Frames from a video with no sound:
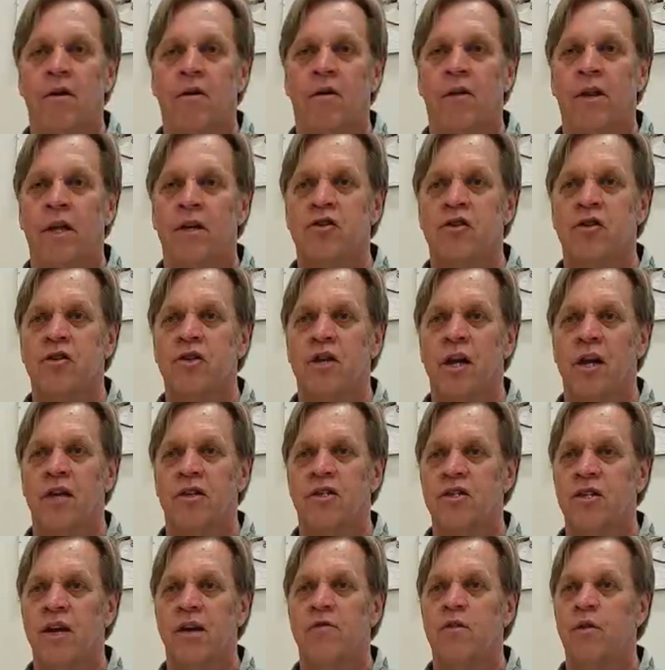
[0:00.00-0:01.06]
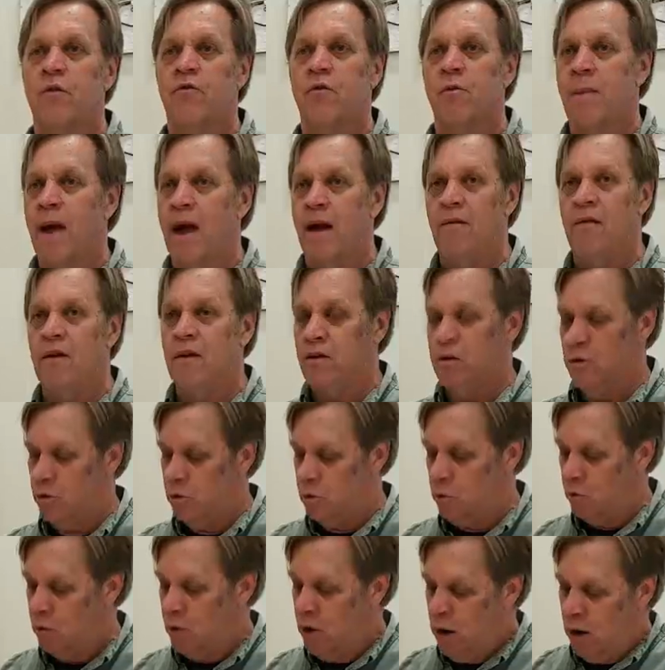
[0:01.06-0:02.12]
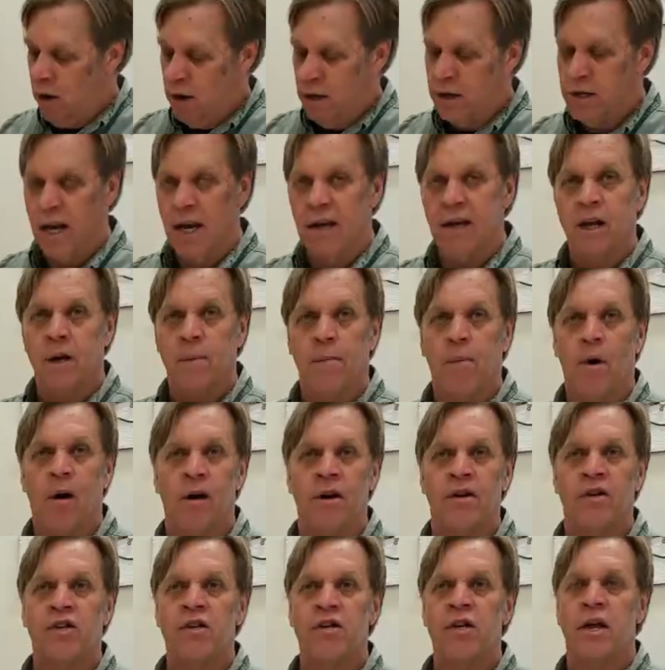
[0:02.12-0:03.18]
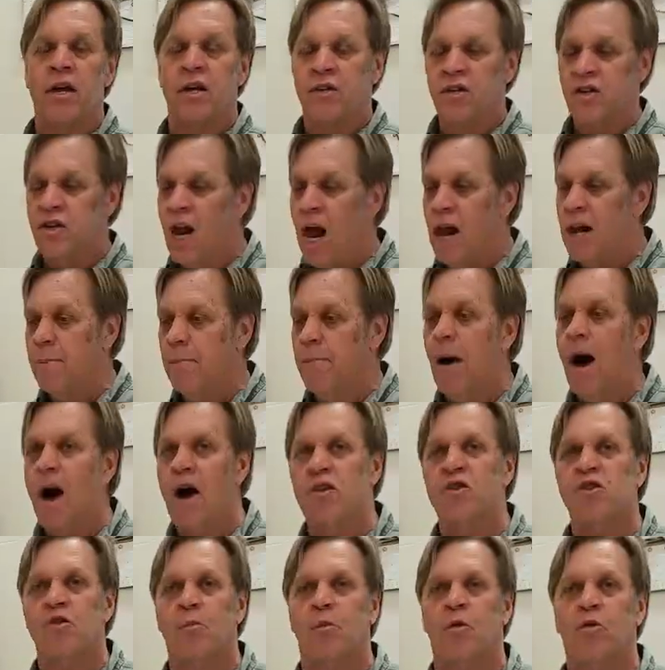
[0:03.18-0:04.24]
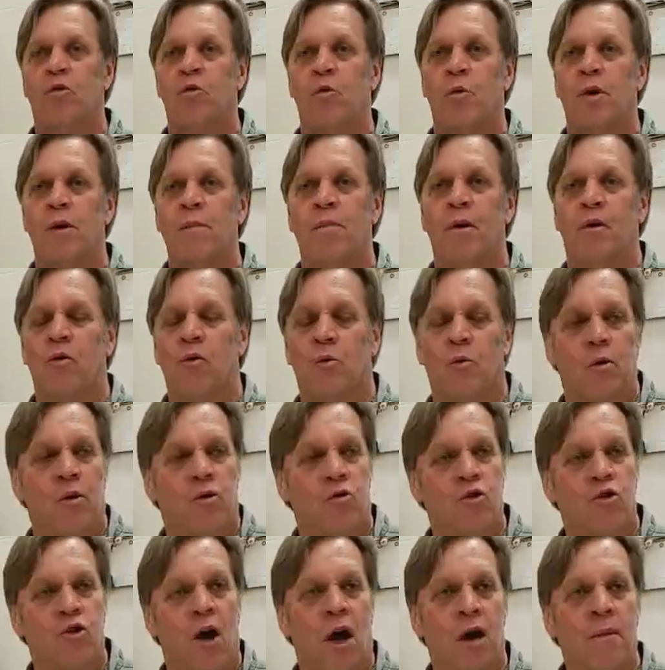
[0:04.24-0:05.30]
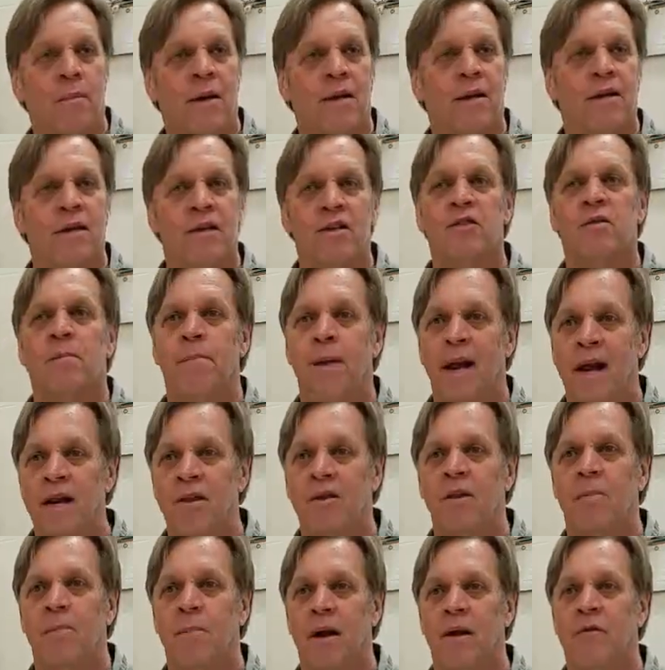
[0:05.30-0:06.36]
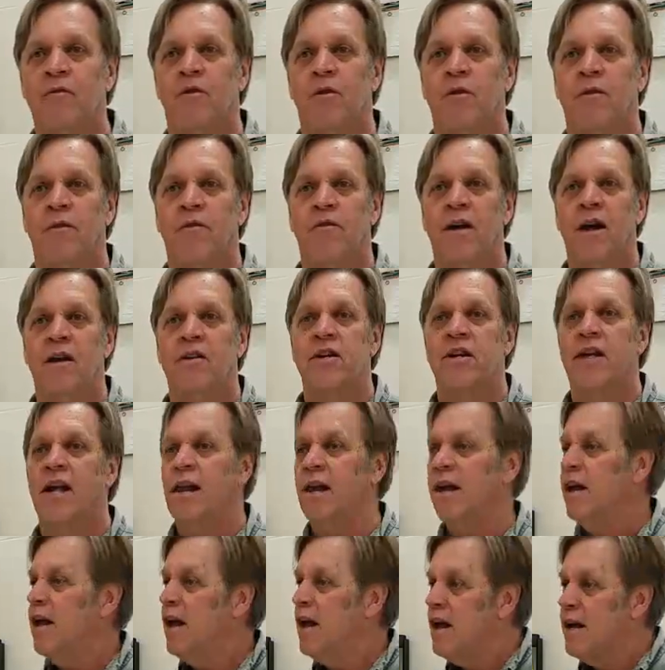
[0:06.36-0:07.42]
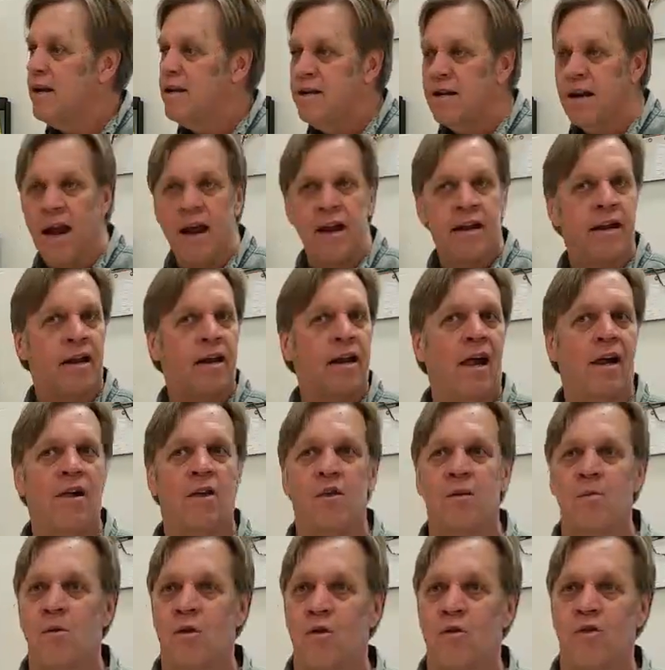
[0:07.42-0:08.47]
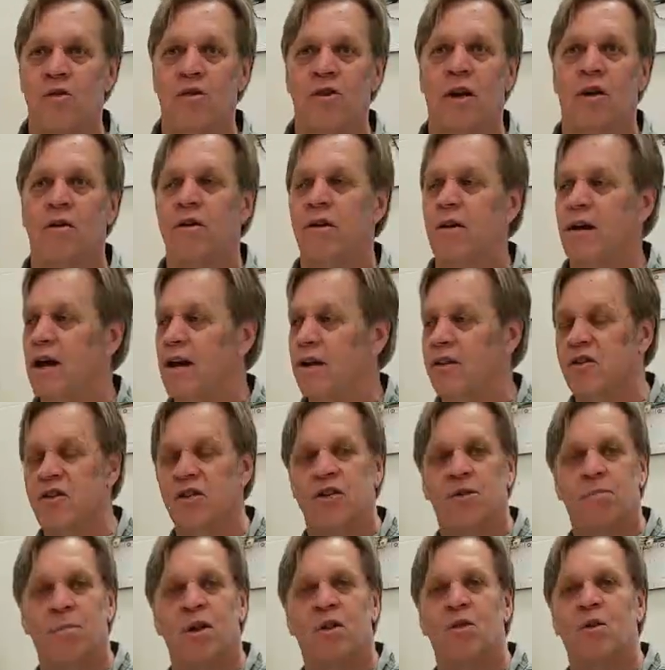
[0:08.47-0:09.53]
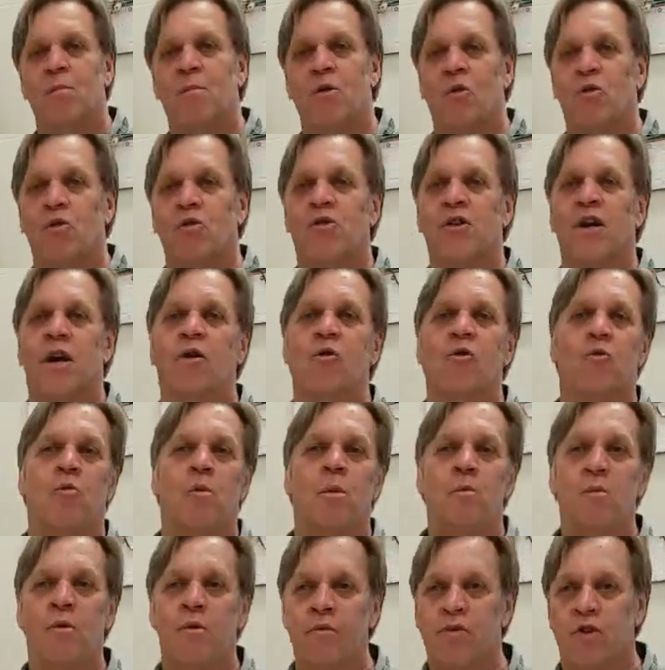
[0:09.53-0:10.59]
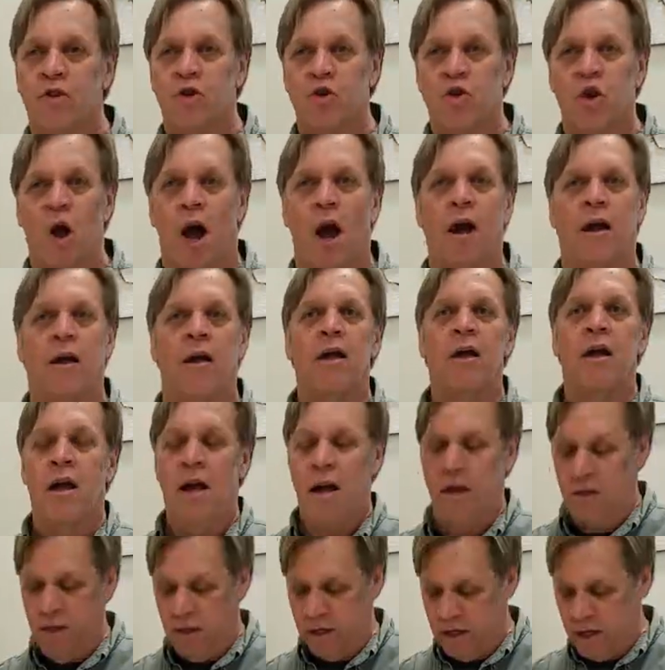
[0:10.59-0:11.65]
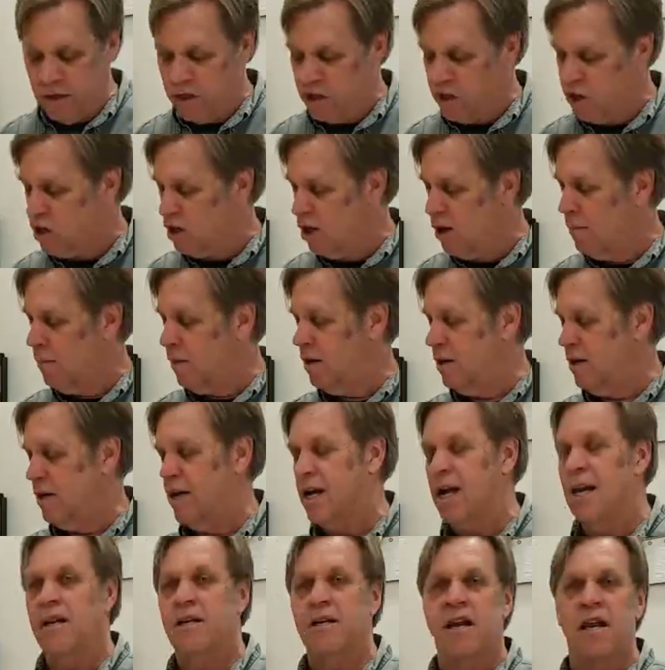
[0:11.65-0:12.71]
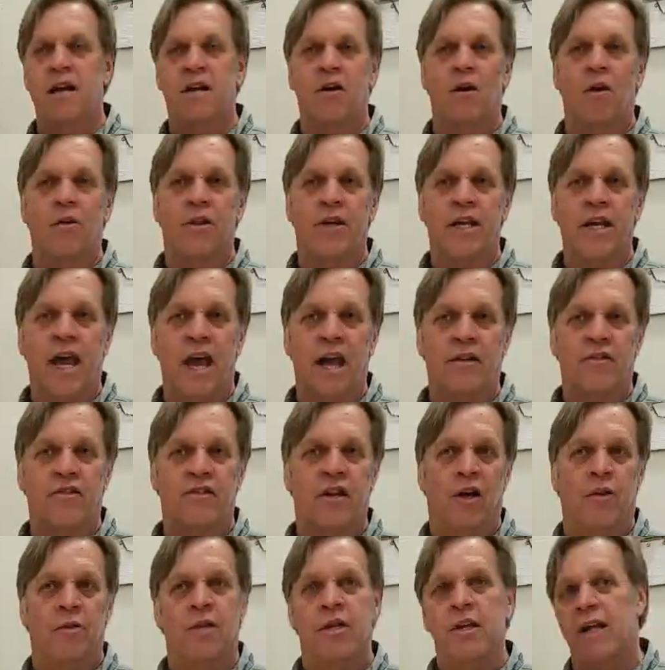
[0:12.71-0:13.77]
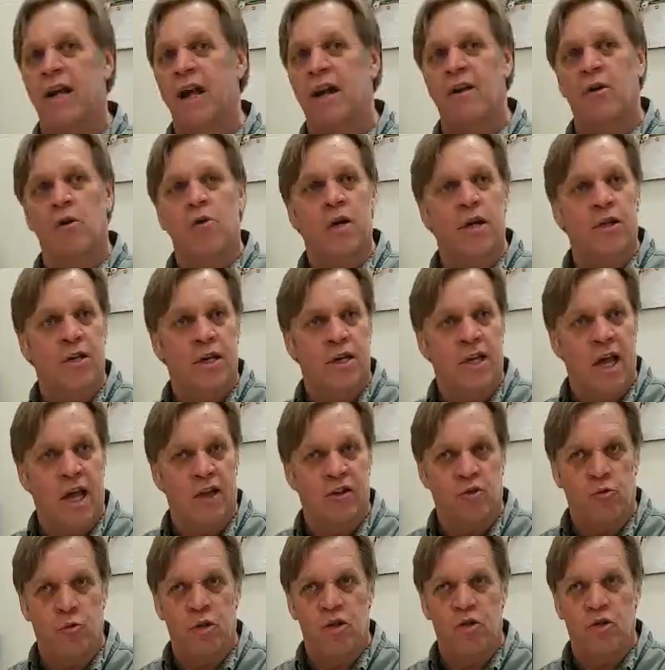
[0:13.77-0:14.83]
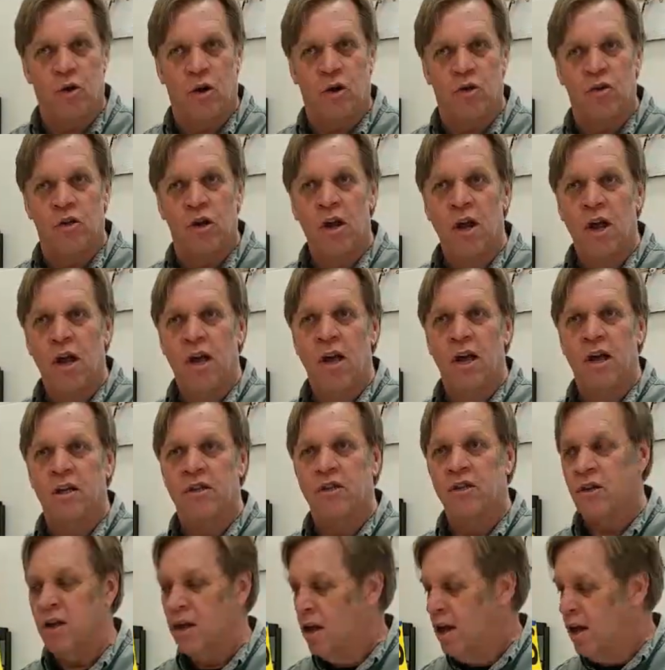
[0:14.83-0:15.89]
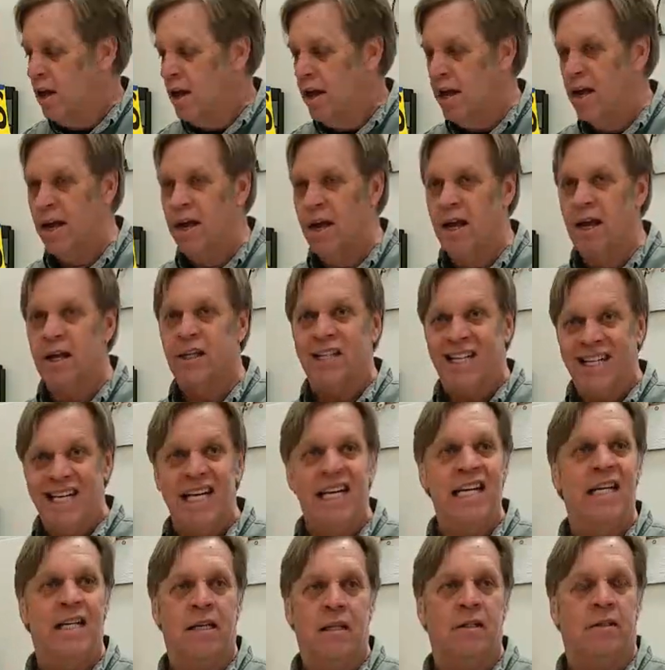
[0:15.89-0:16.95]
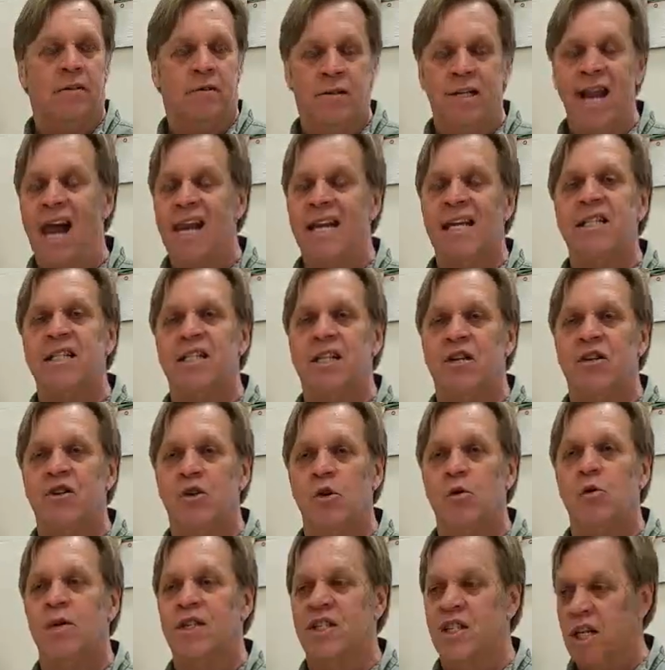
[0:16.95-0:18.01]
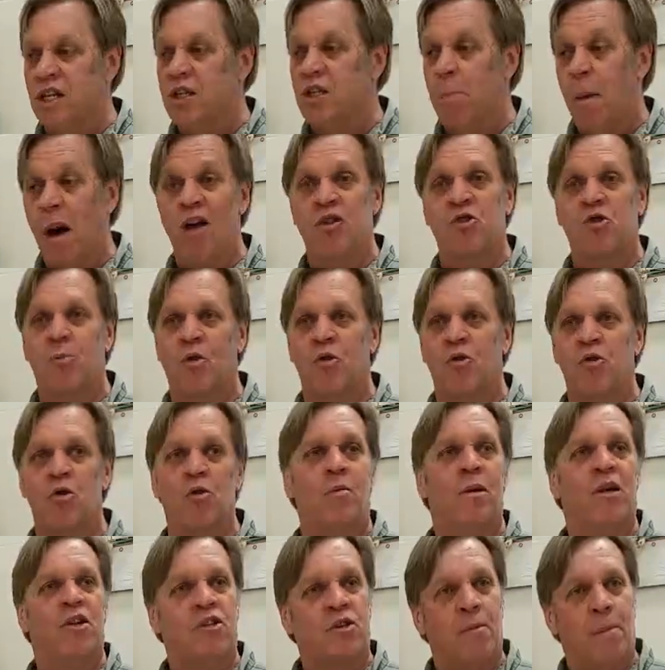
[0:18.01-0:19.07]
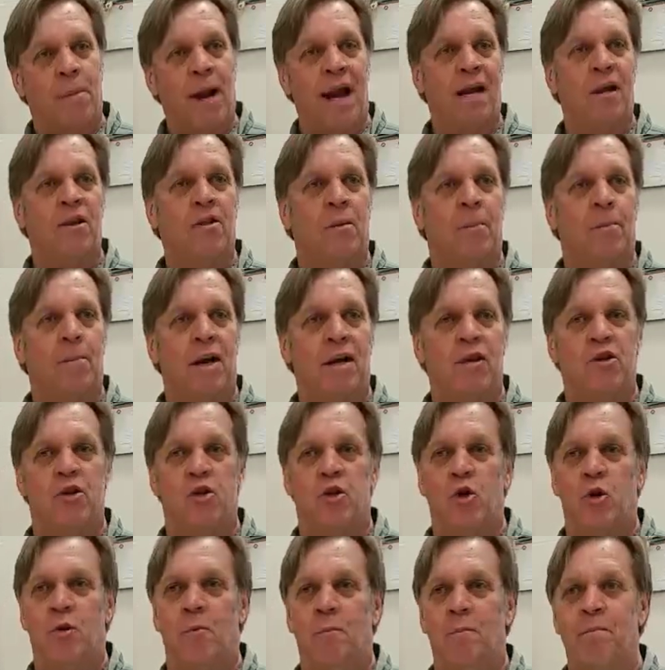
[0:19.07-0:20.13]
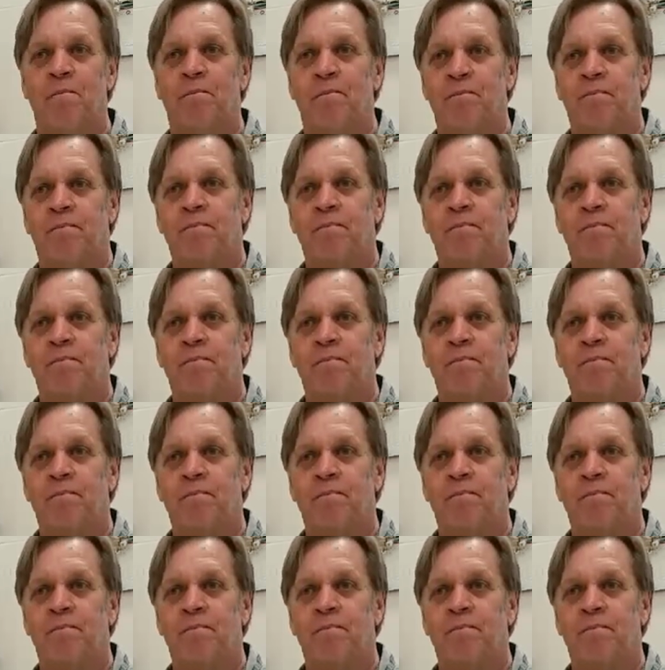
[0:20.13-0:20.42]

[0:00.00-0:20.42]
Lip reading: You know, that's just gonna save you from having to take it apart. It's not impossible to rebuild a rear shock, but it is a pain in the butt for the fact you gotta take it out of the motorcycle. You gotta suspend the motorcycle to remove the shock and then disassemble it. You gotta take all the gas out, and then you gotta go get the gas recharge. It's not easy to do. It's possible to do, but it's a pain in the butt to do.